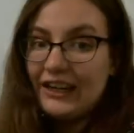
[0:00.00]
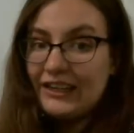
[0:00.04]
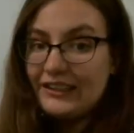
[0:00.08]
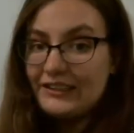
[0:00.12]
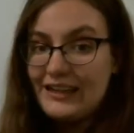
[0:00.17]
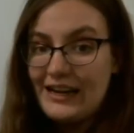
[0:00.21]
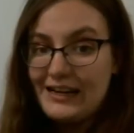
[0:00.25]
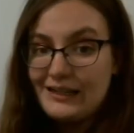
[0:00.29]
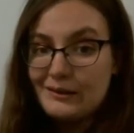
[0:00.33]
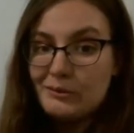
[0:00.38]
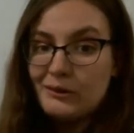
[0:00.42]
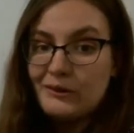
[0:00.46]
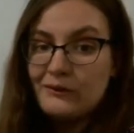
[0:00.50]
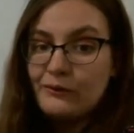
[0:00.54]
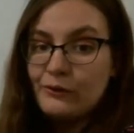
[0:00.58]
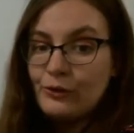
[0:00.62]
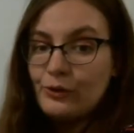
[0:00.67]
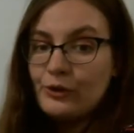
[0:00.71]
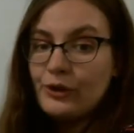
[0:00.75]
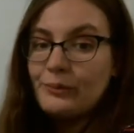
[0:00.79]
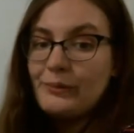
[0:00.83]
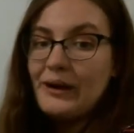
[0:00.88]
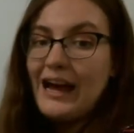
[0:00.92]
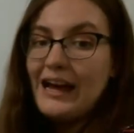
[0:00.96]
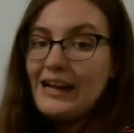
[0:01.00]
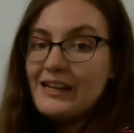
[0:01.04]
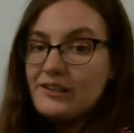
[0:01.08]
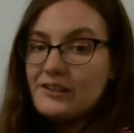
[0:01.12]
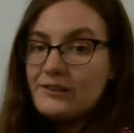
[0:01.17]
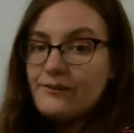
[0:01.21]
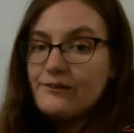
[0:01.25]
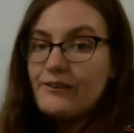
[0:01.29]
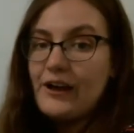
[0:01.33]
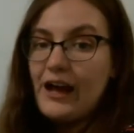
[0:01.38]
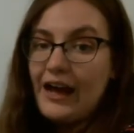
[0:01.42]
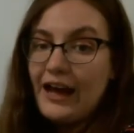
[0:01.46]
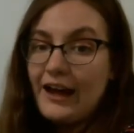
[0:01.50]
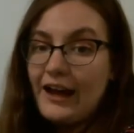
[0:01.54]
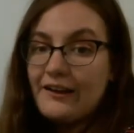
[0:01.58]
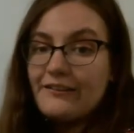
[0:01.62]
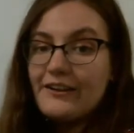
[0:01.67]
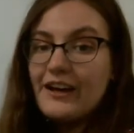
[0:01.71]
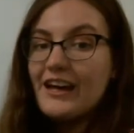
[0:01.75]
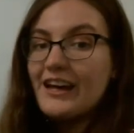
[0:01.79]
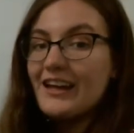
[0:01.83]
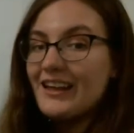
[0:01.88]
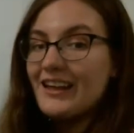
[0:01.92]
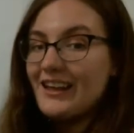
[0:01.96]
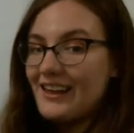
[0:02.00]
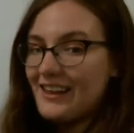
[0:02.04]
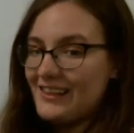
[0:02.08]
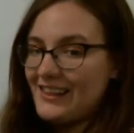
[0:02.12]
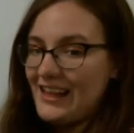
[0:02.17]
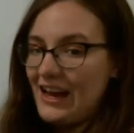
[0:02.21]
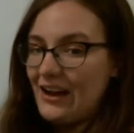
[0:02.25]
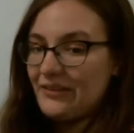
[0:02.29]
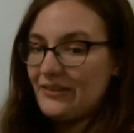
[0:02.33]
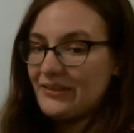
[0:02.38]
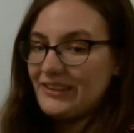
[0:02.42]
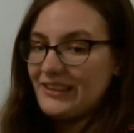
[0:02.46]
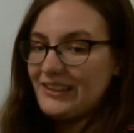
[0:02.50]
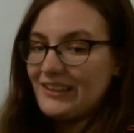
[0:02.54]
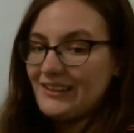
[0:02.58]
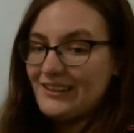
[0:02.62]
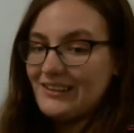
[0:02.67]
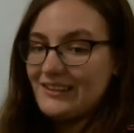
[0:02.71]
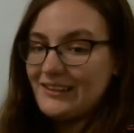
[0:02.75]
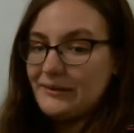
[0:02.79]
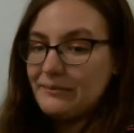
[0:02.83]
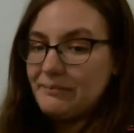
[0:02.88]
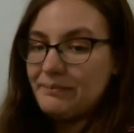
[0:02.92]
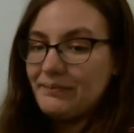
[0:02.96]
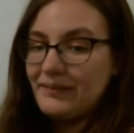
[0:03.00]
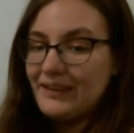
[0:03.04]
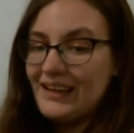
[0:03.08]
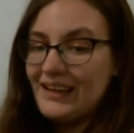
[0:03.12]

in decimal form as five thousandths.